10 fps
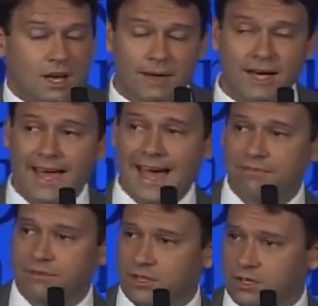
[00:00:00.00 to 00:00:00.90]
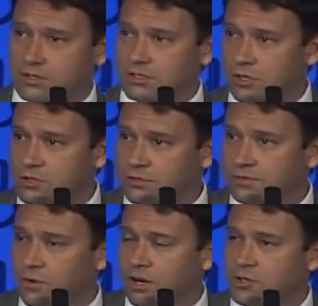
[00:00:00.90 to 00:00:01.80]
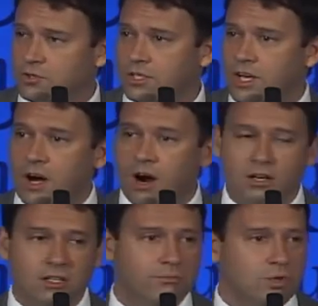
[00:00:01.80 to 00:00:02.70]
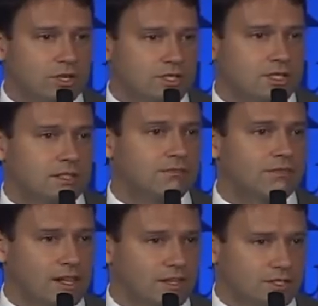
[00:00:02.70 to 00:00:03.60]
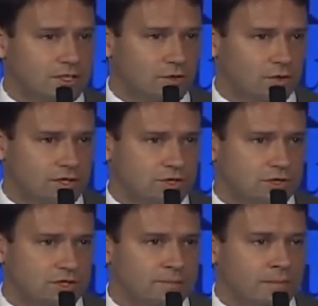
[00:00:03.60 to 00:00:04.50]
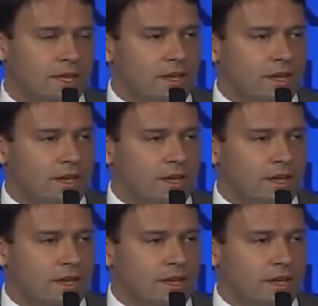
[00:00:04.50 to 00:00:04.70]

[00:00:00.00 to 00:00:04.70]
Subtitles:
About half of those, close to 400, are community volunteer orchestras.